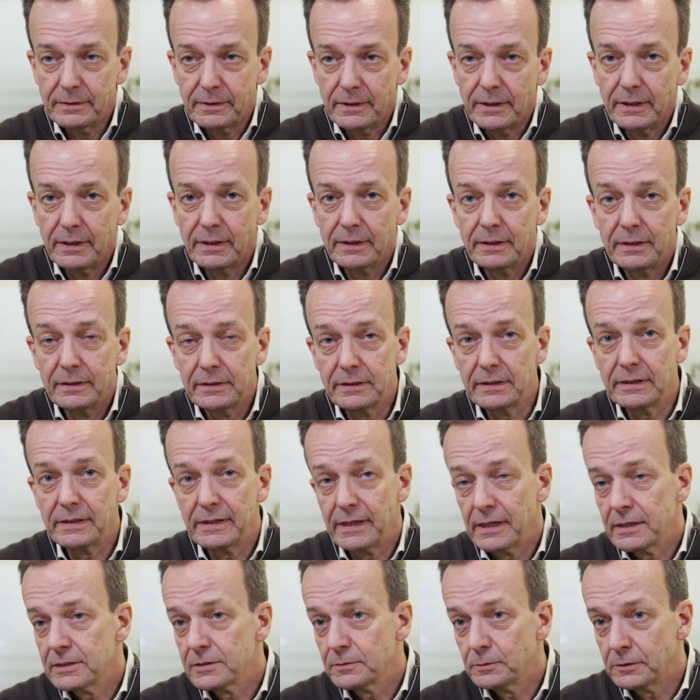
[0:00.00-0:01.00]
And
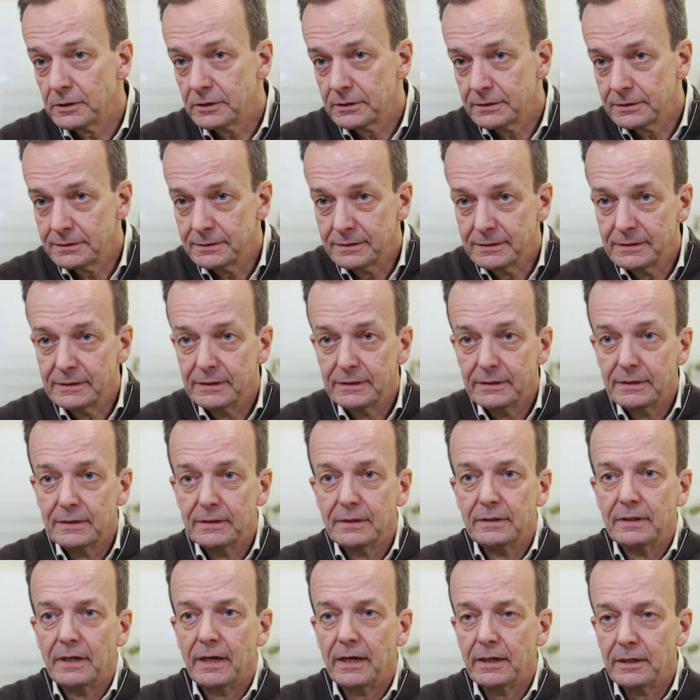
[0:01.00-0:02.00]
guess what?
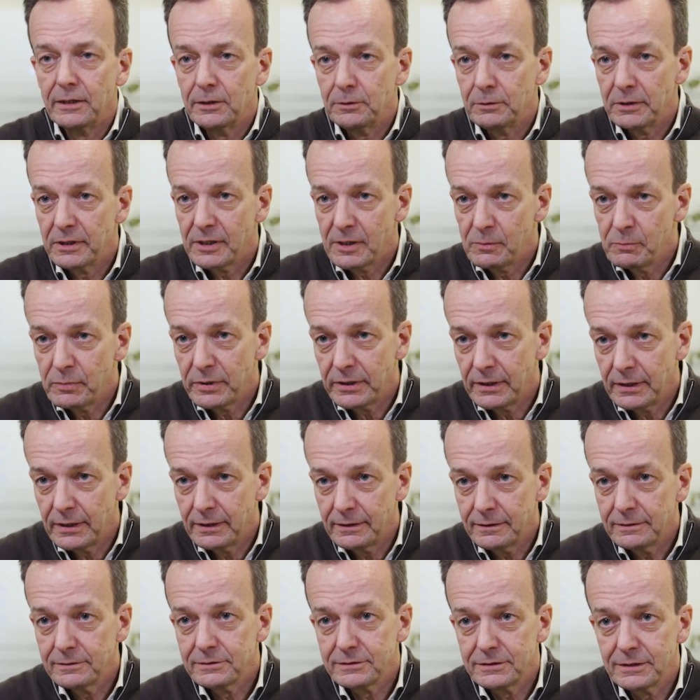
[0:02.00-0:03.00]
I know a
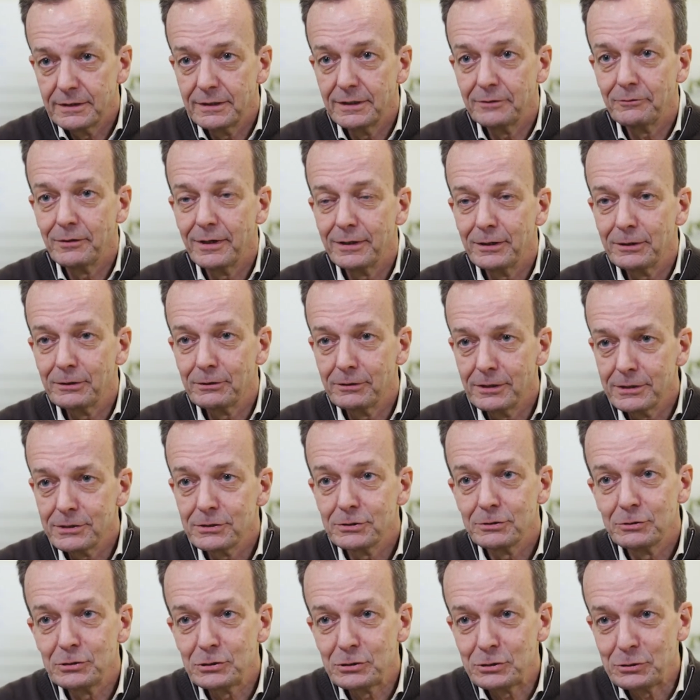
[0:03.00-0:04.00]
company sitting right
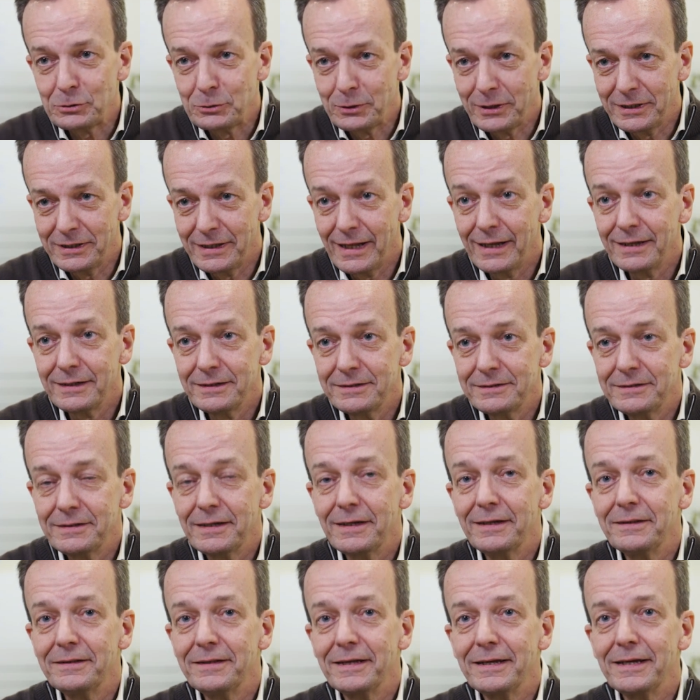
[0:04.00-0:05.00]
across who's doing that,
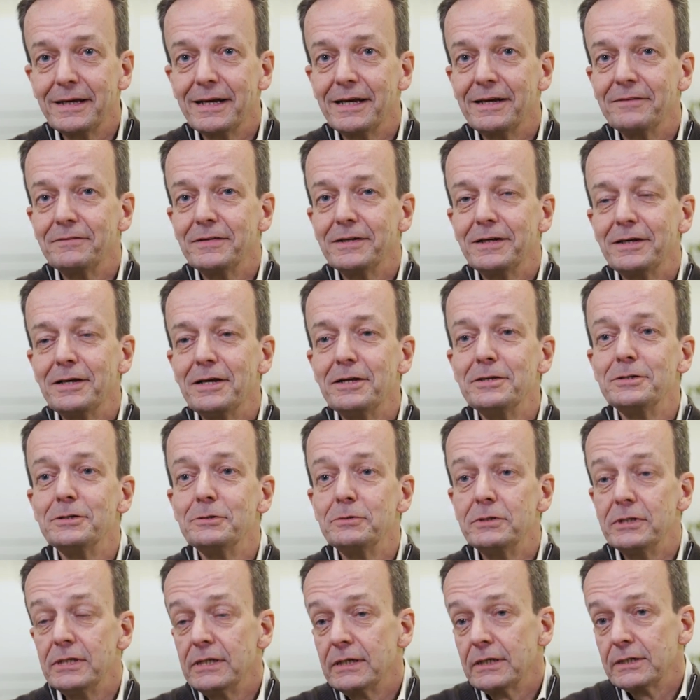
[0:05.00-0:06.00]
and they have a
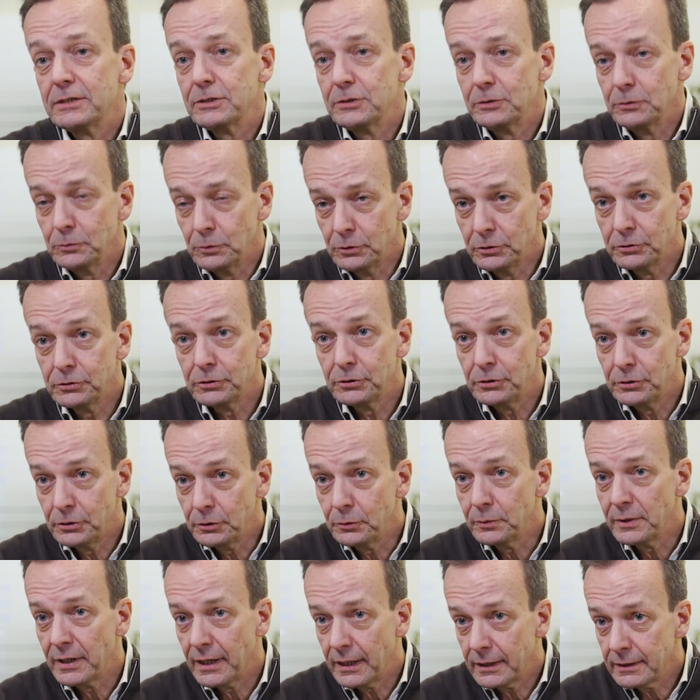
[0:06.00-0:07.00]
unique tool to
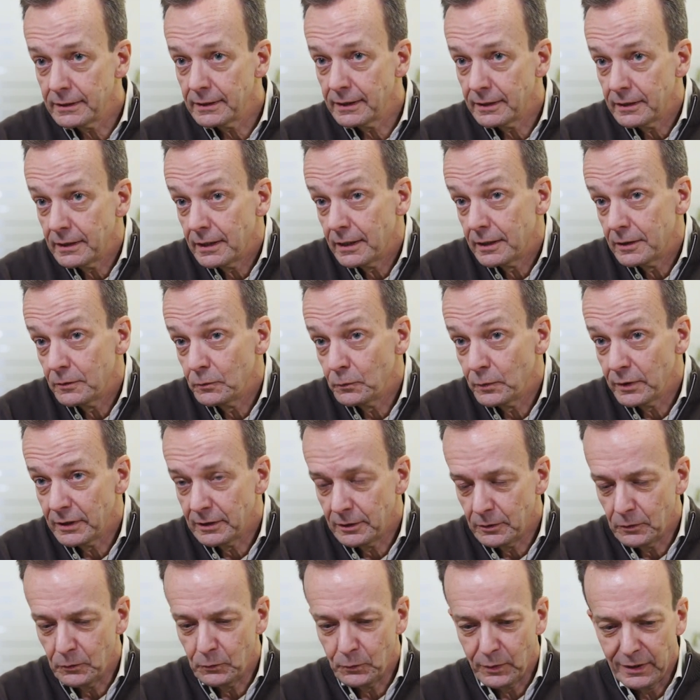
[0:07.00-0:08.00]
do that, and
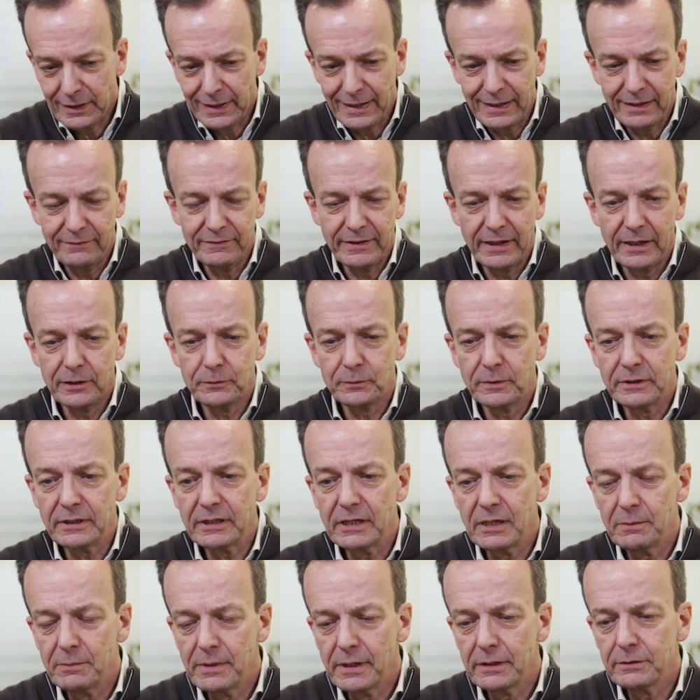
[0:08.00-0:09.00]
we'll have that one
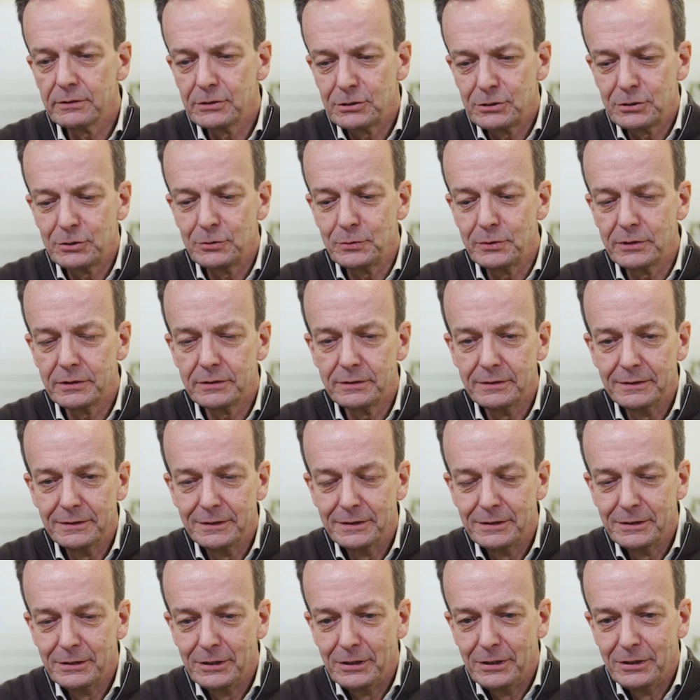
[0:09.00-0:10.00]
come out sooner,
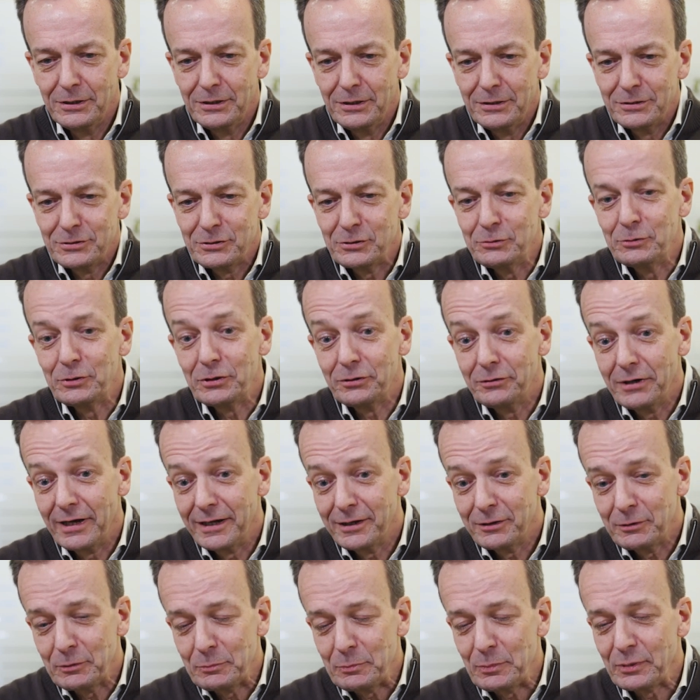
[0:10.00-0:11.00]
I
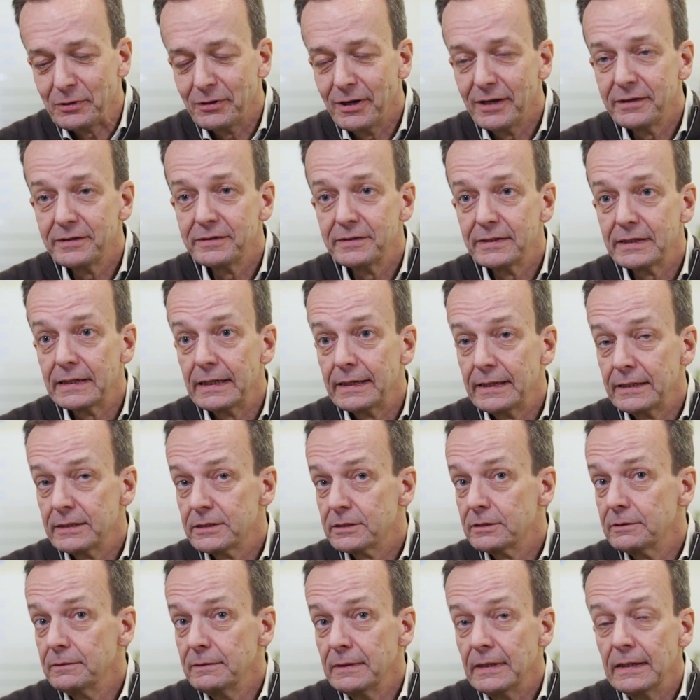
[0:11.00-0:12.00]
hope, rather than
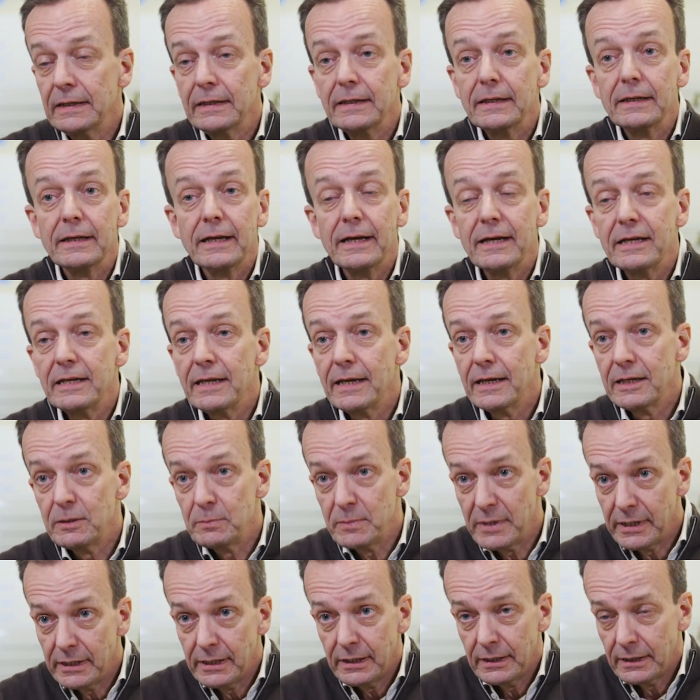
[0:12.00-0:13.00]
later. And
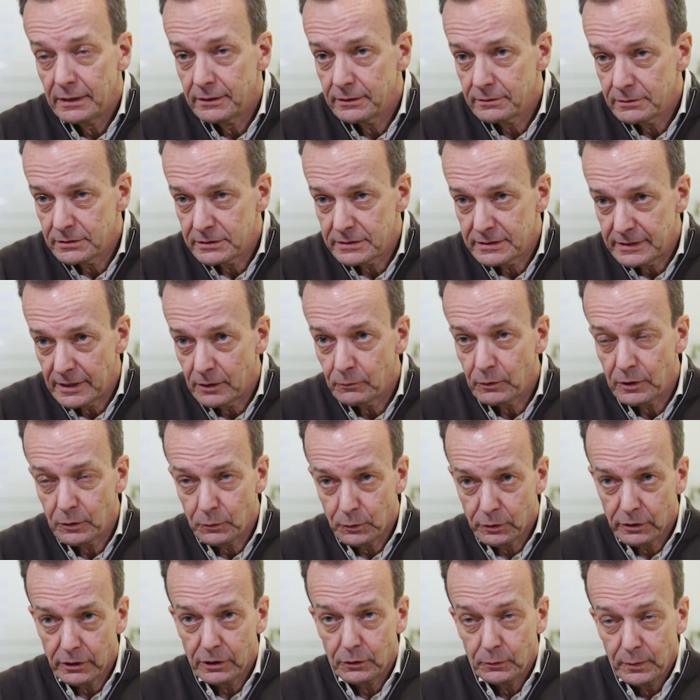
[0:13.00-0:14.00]
many others that we
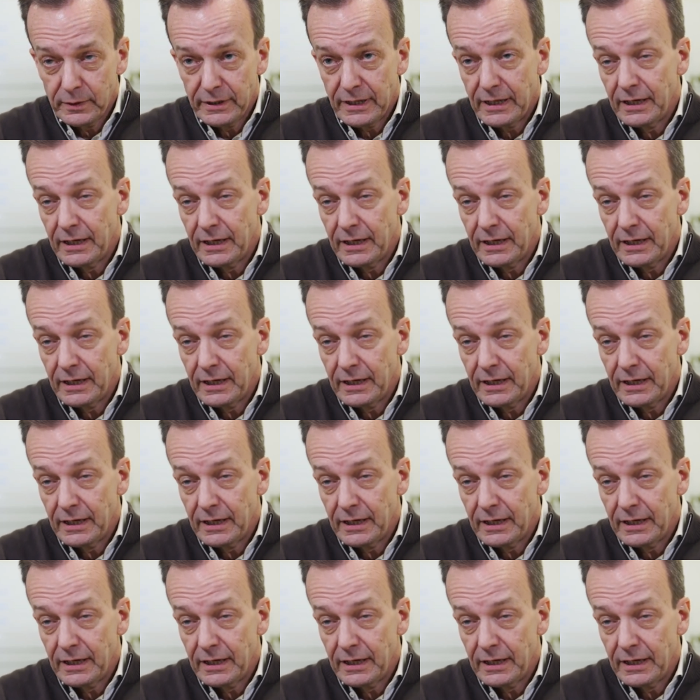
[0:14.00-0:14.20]
work with